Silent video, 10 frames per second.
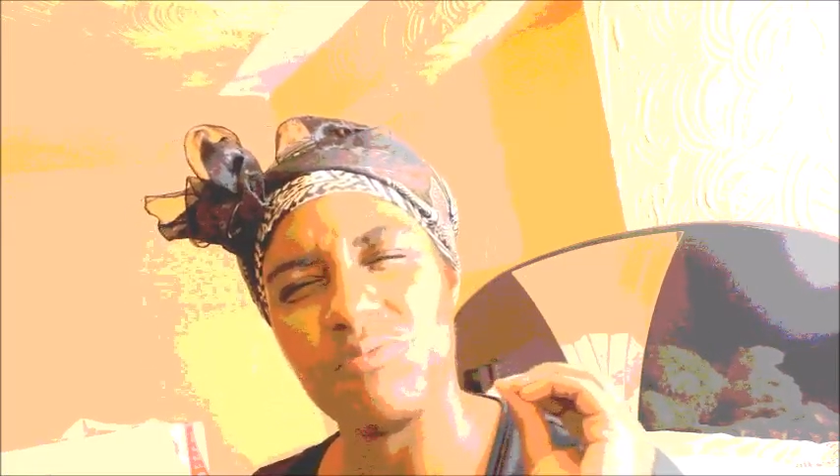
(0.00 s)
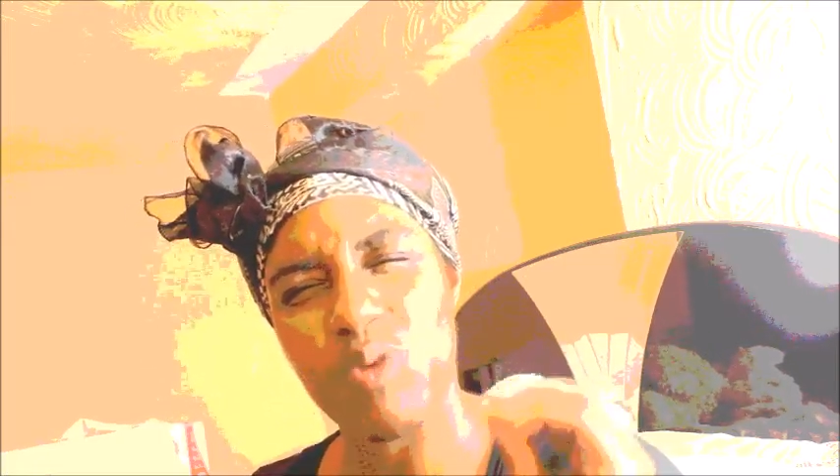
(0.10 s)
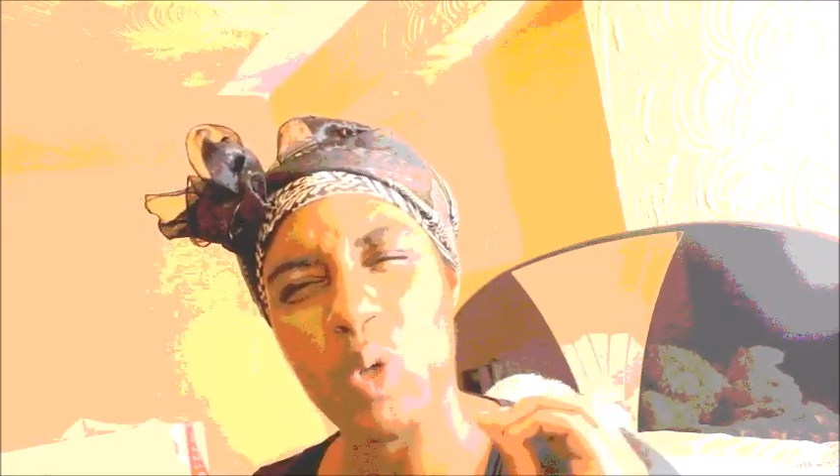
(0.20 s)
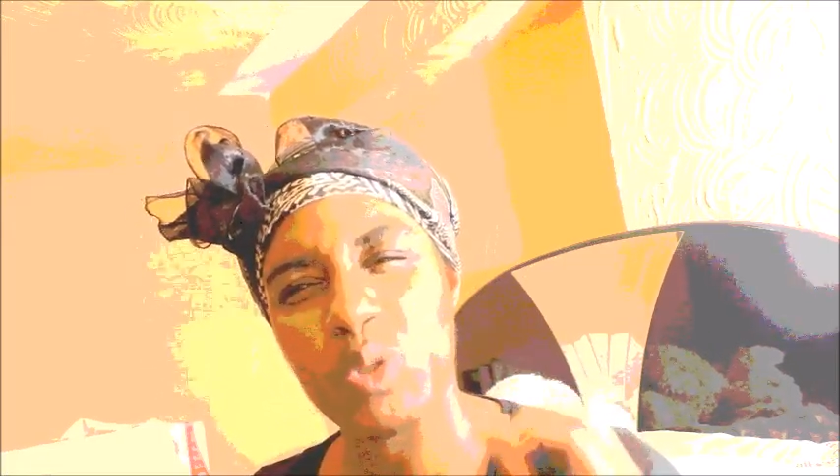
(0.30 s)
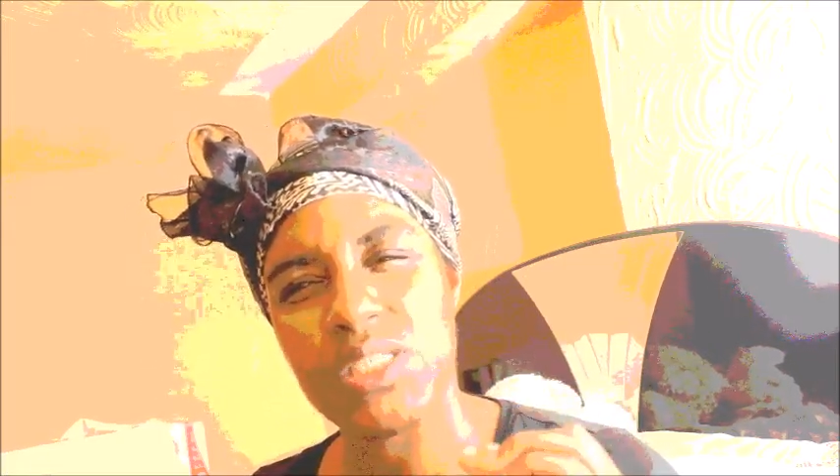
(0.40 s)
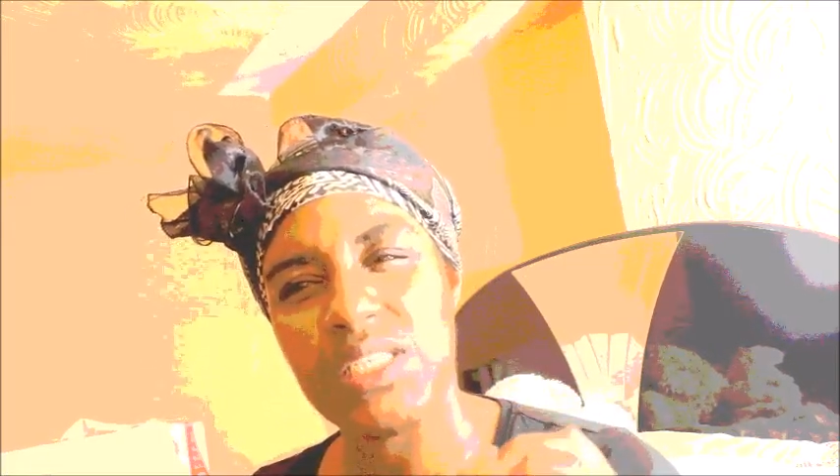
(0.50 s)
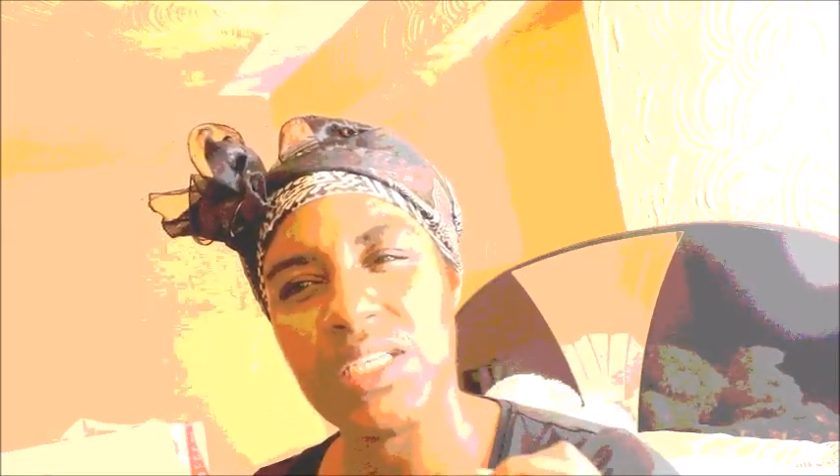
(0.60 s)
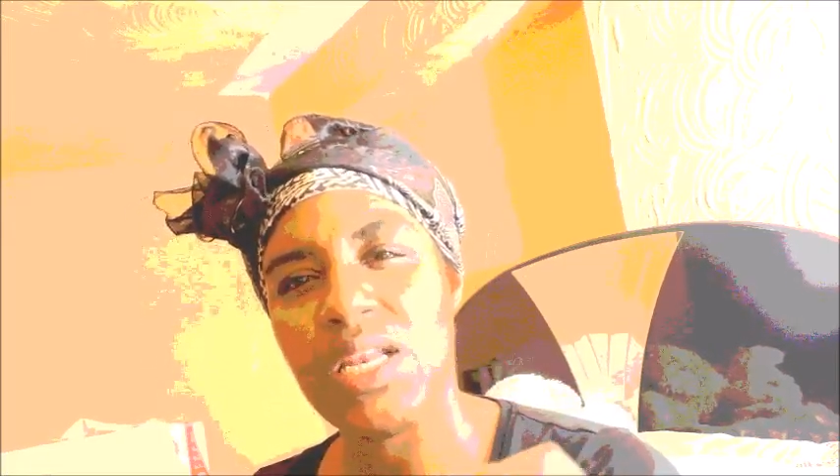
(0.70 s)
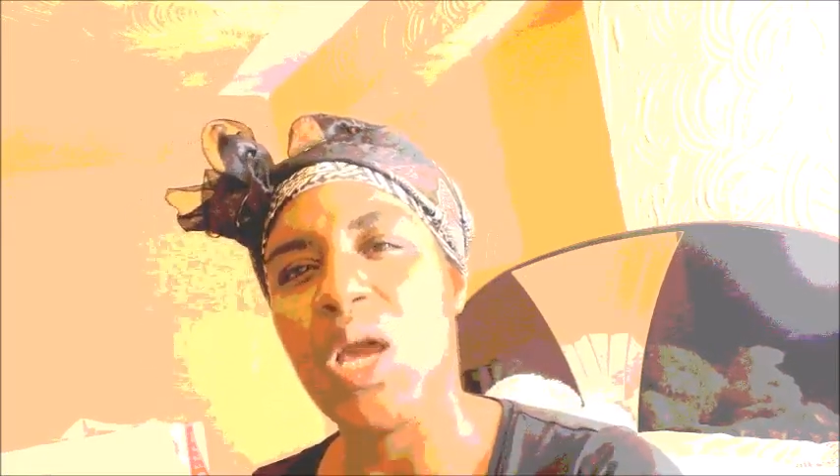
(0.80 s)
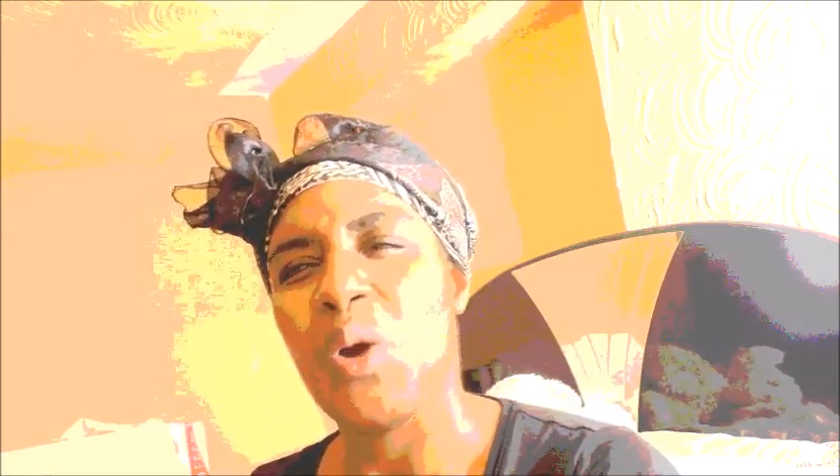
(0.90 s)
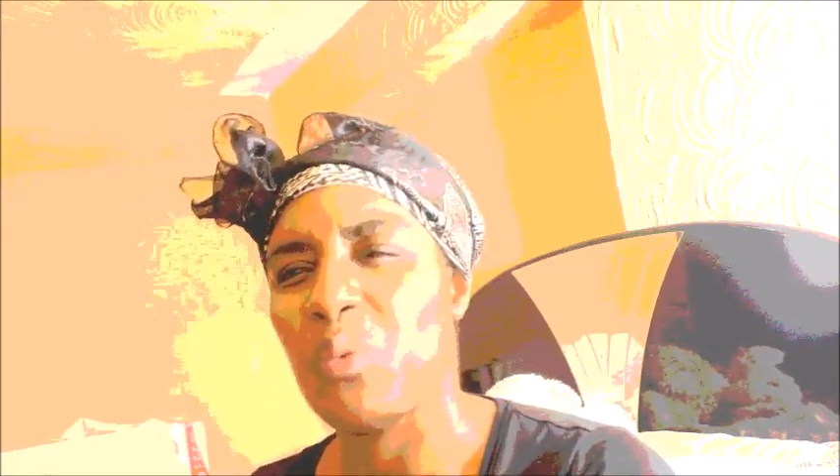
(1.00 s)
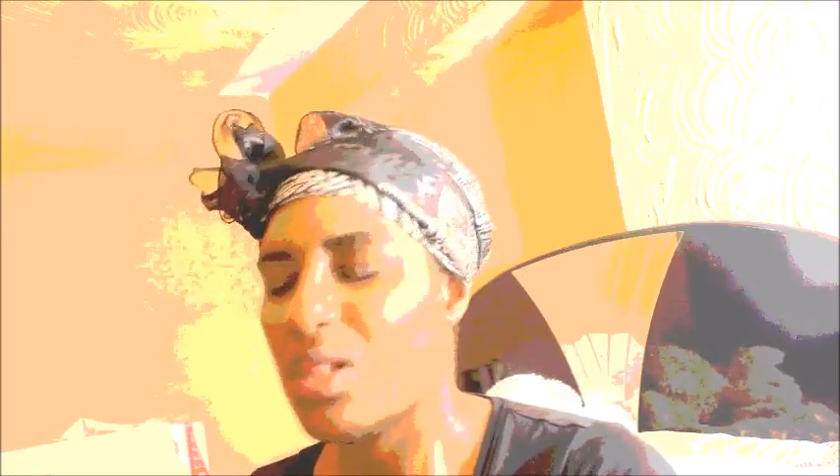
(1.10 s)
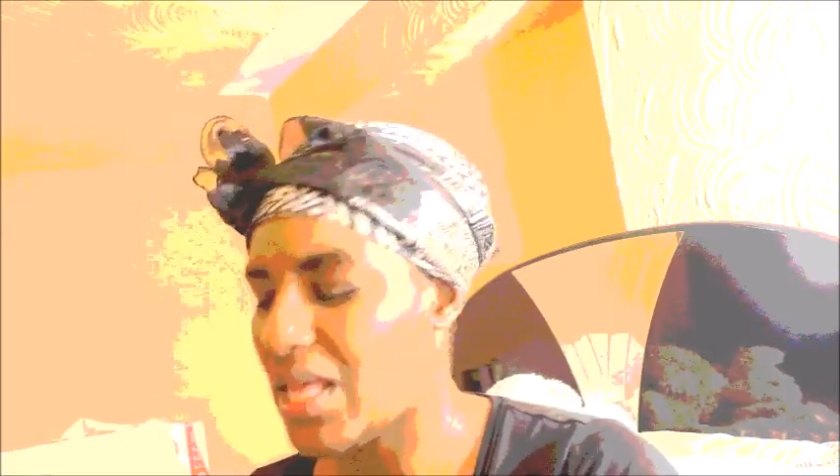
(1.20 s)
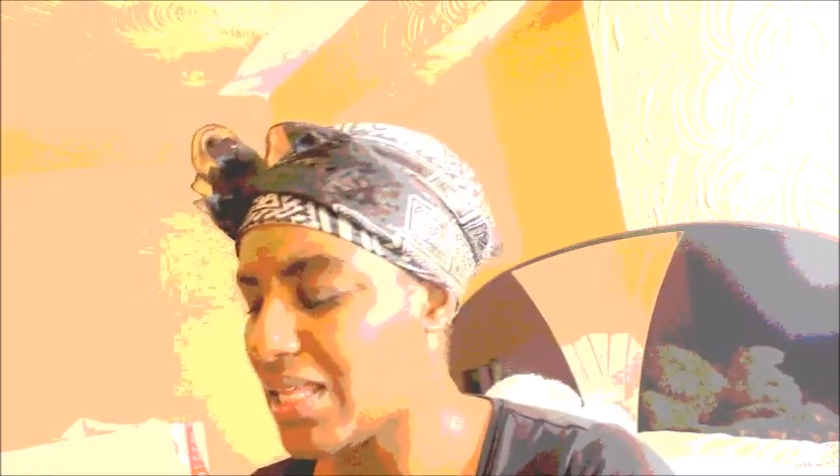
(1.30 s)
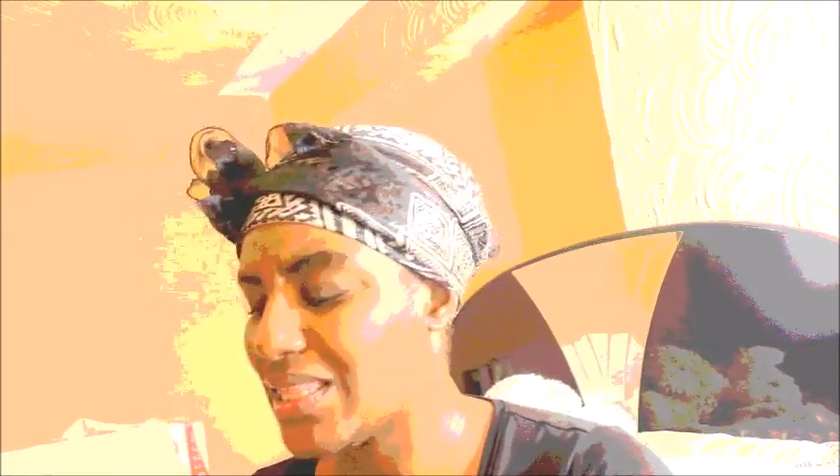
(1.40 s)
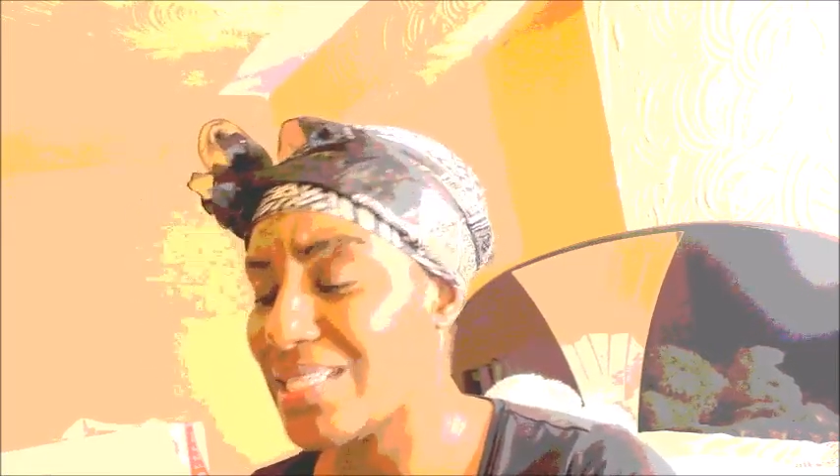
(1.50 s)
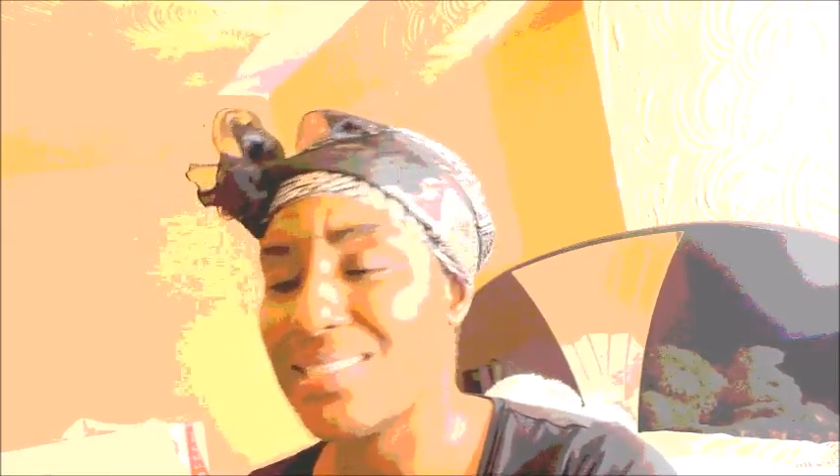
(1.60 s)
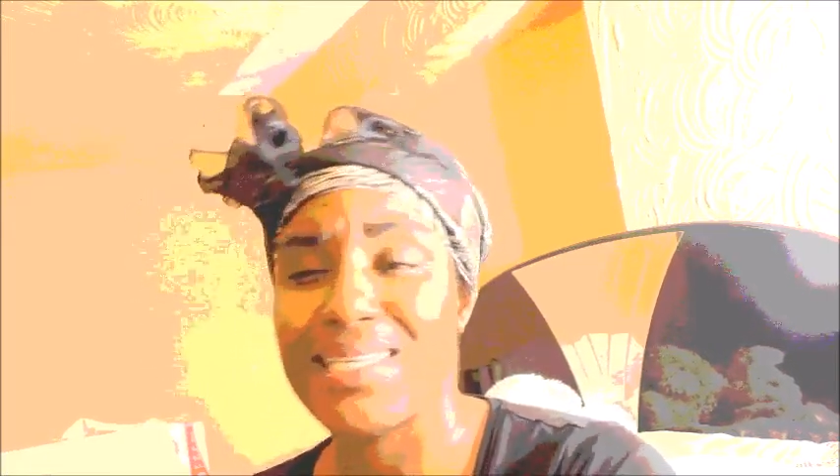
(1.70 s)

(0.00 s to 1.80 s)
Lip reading: of protein will like this.